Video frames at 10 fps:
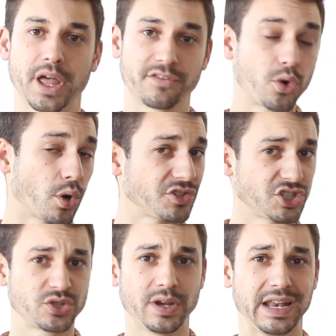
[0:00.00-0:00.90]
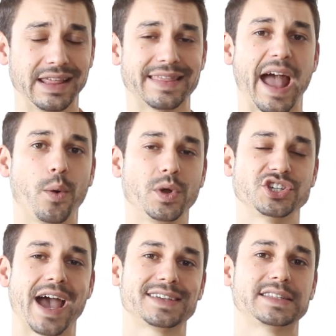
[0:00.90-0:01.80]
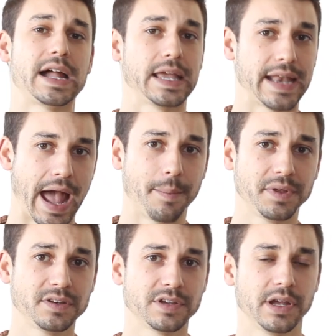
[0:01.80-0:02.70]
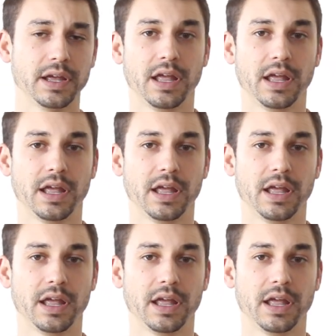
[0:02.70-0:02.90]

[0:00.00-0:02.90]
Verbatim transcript: of course, is treating that which has not yet happened,